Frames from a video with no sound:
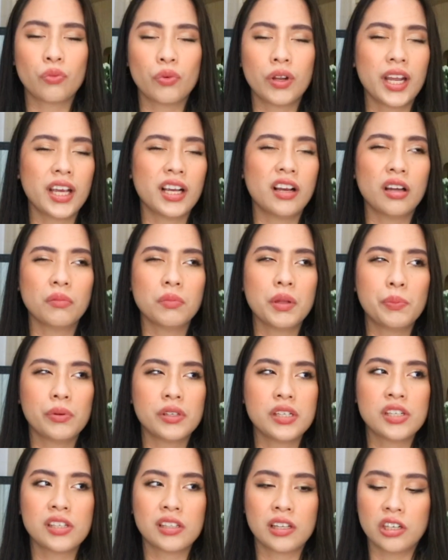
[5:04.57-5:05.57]
When I got my
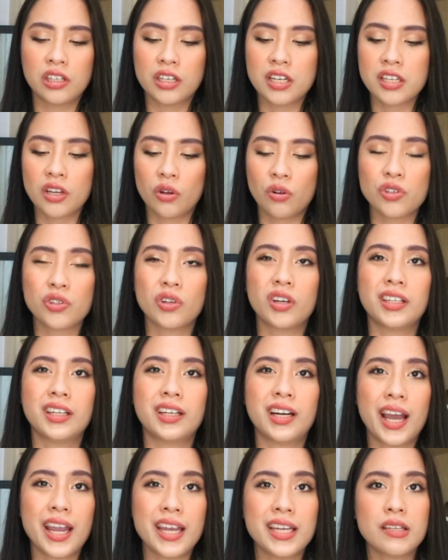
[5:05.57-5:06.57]
police clearance, I also got
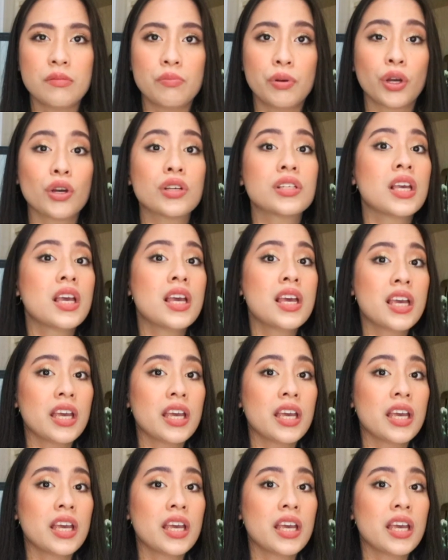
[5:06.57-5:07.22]
an ID because